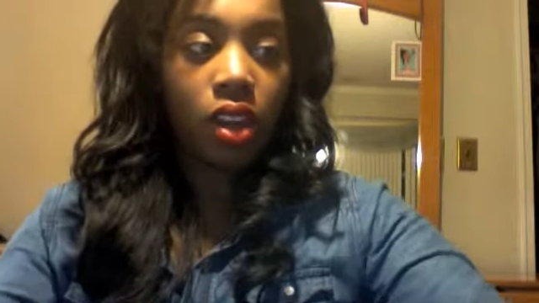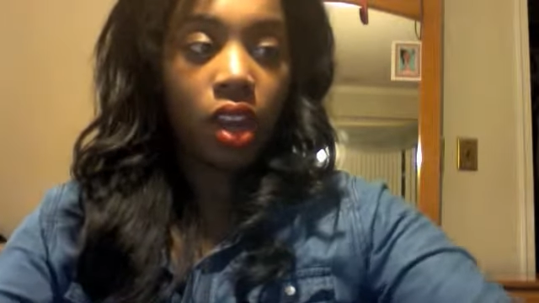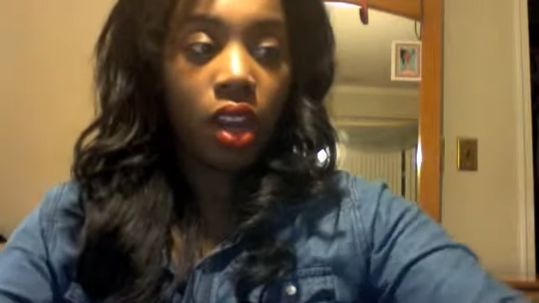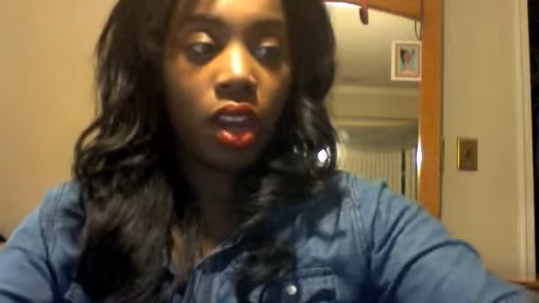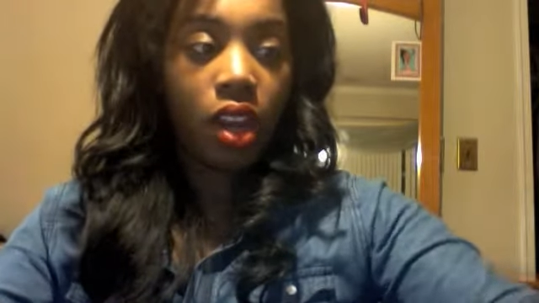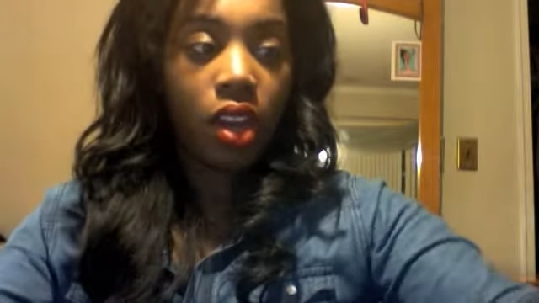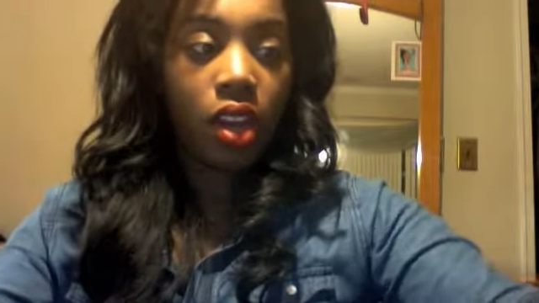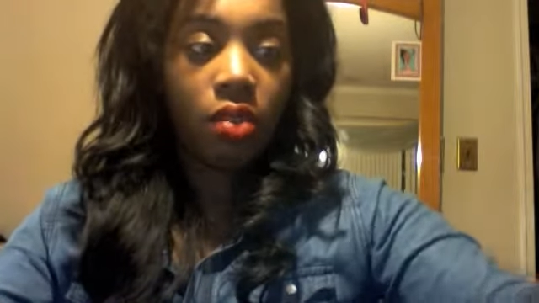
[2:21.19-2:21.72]

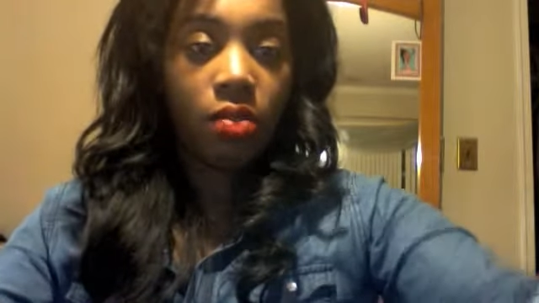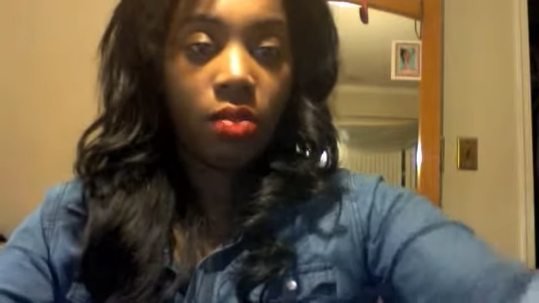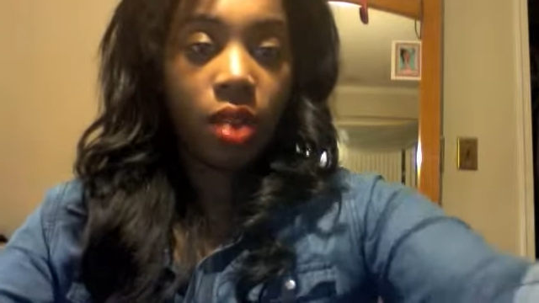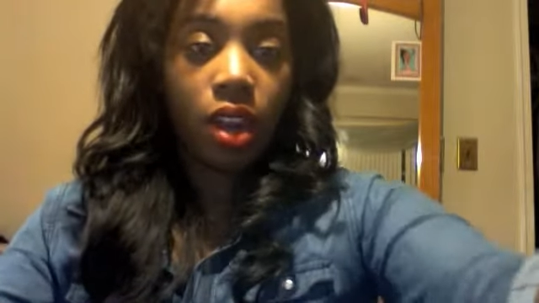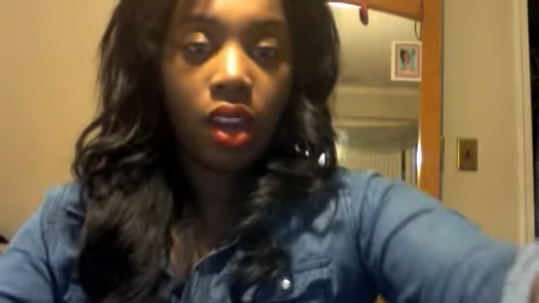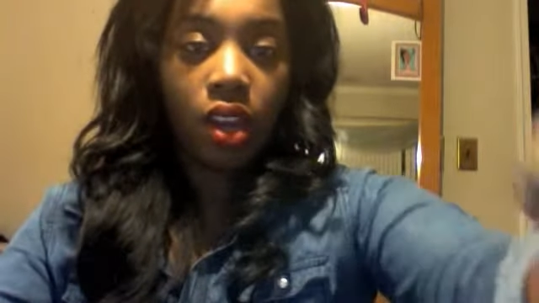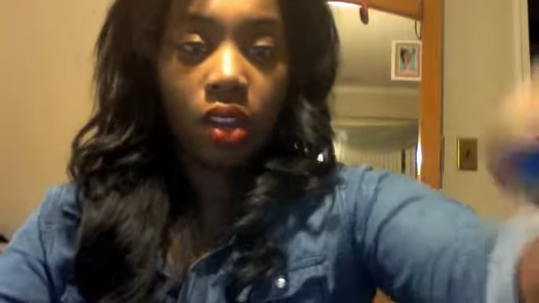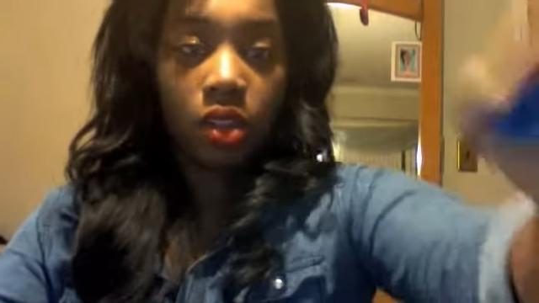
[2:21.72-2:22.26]
and
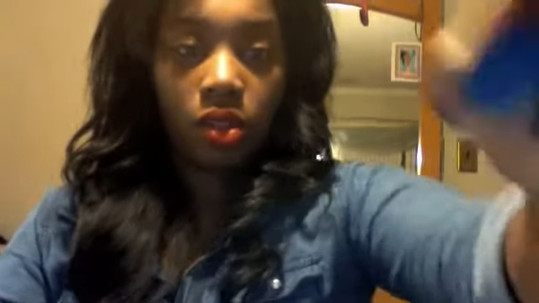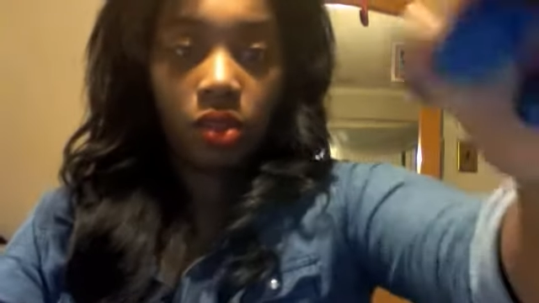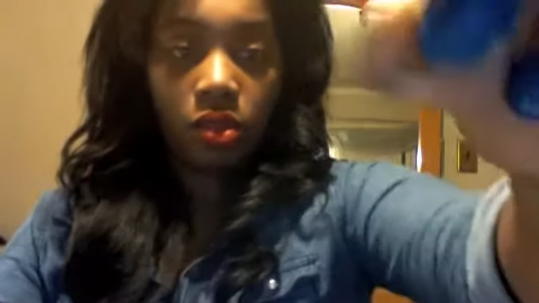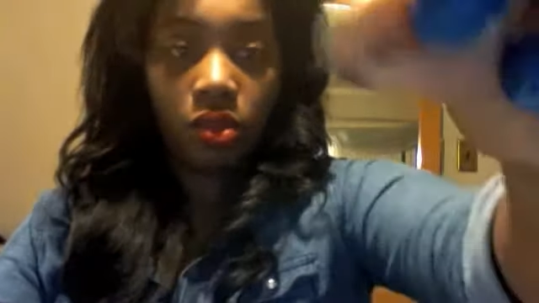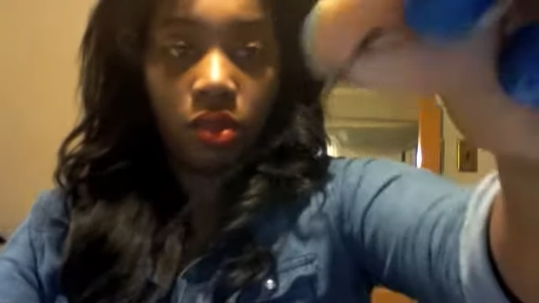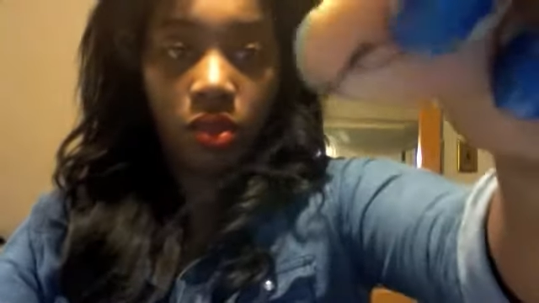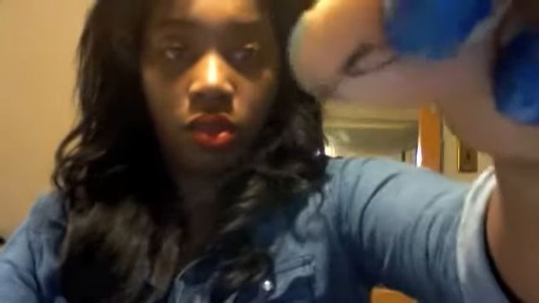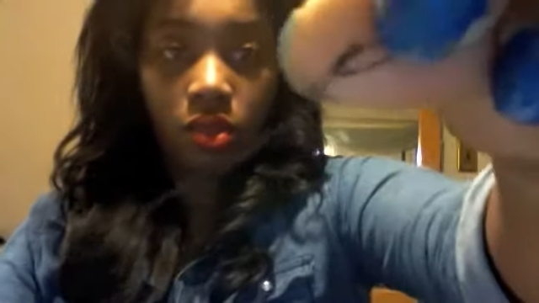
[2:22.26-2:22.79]
made a
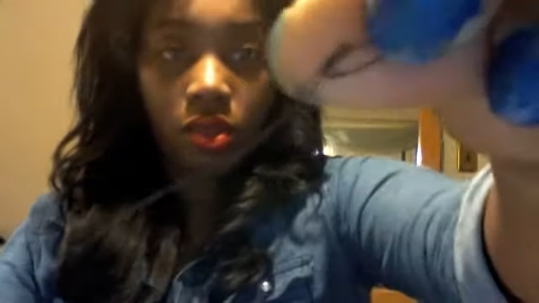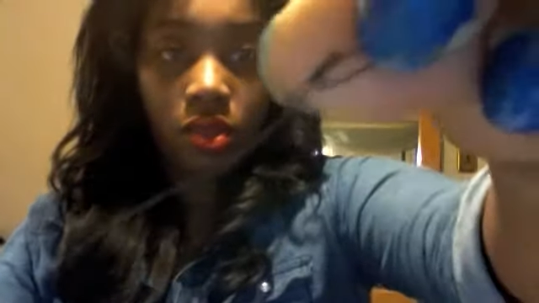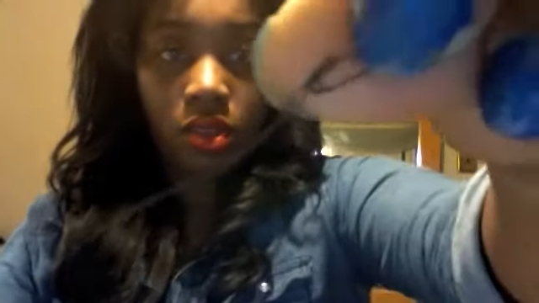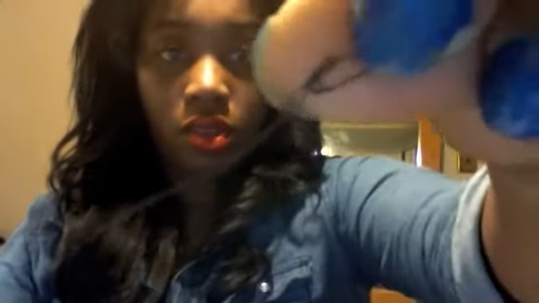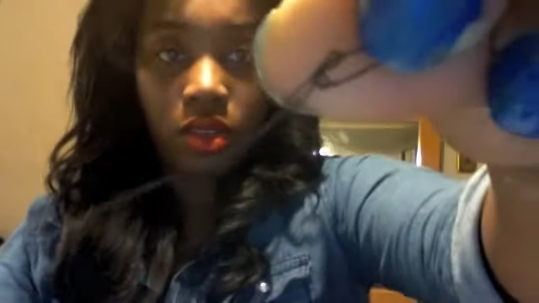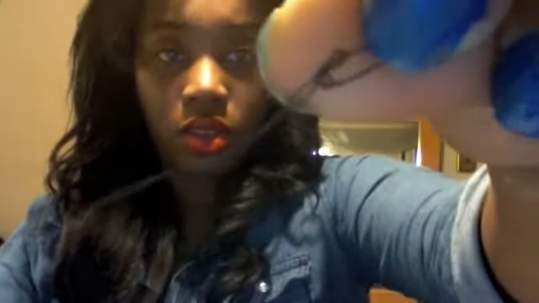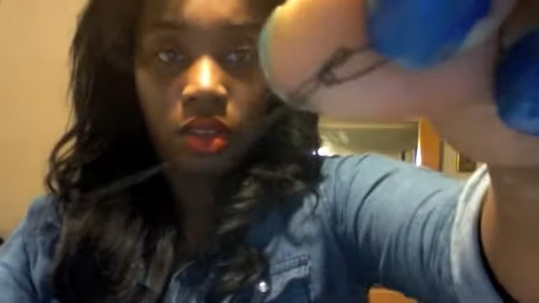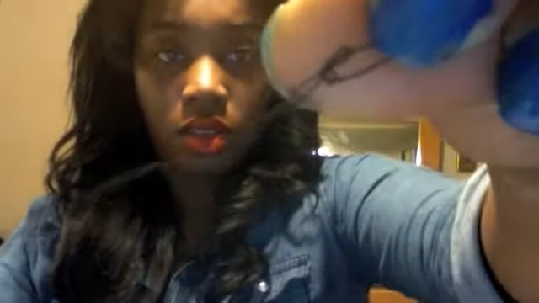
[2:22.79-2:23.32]
little
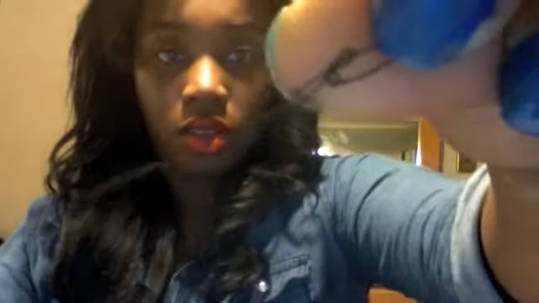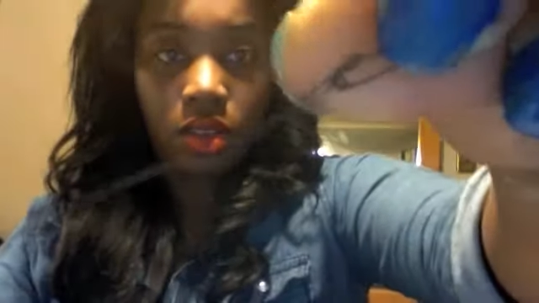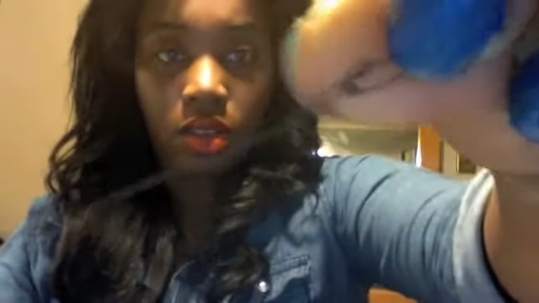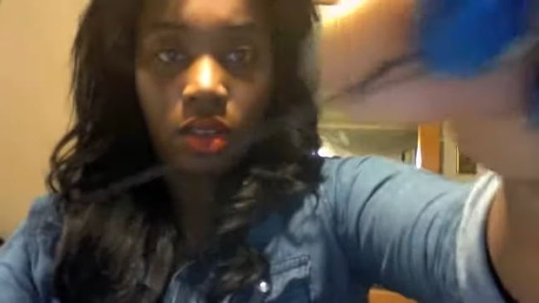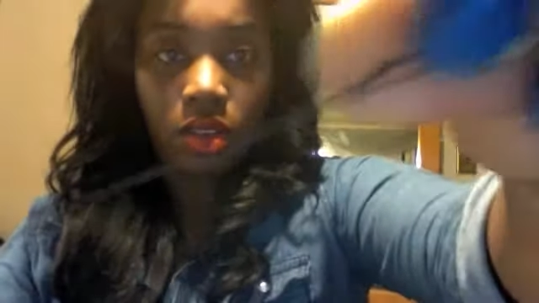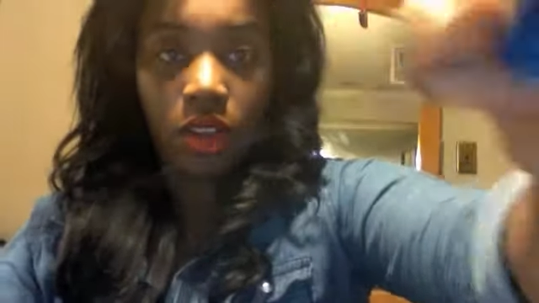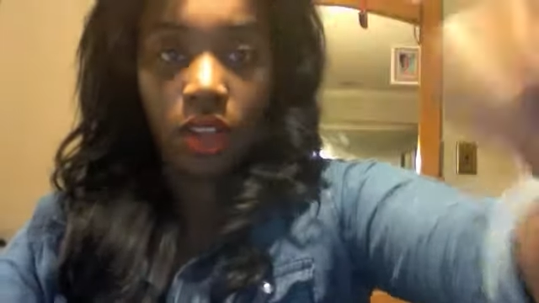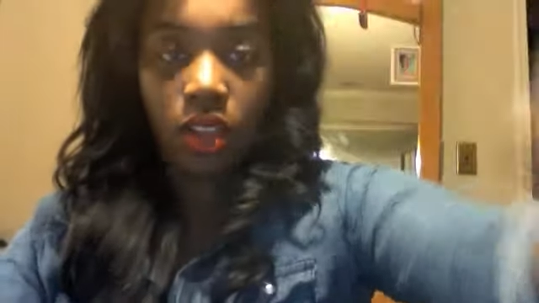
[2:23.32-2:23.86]

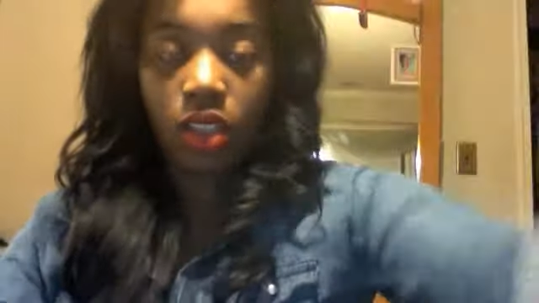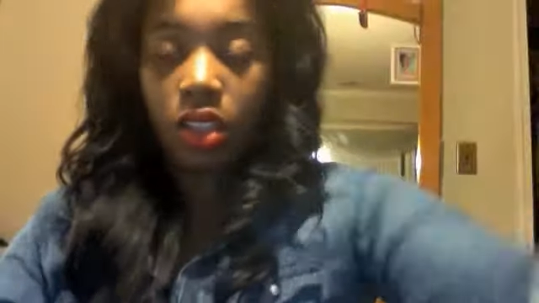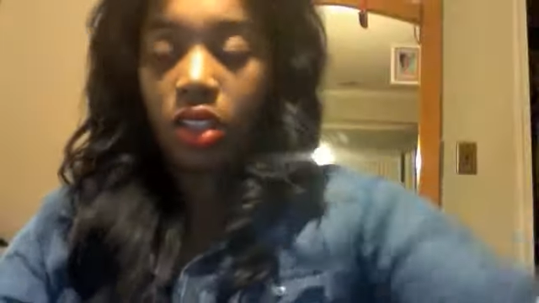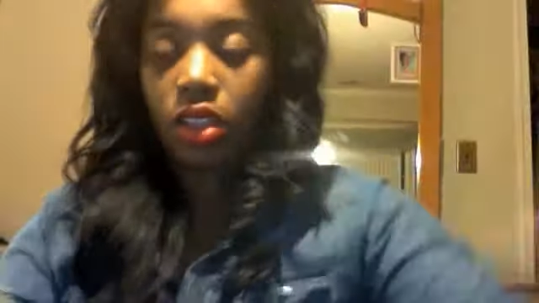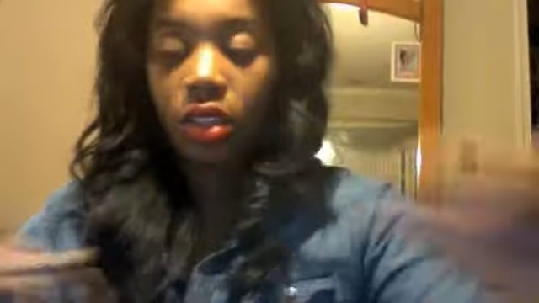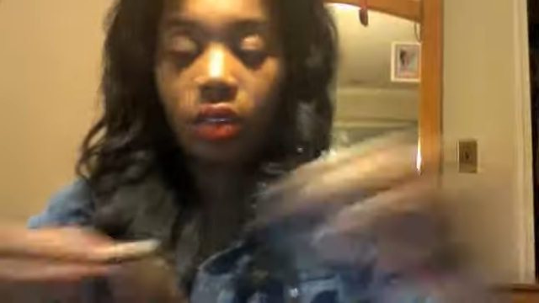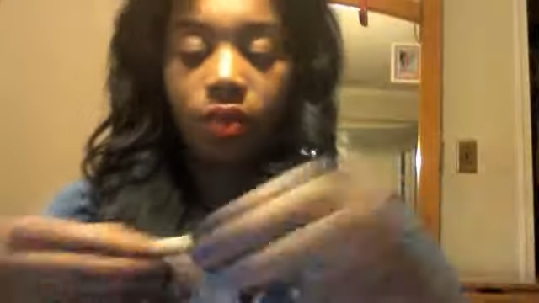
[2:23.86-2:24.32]
knots.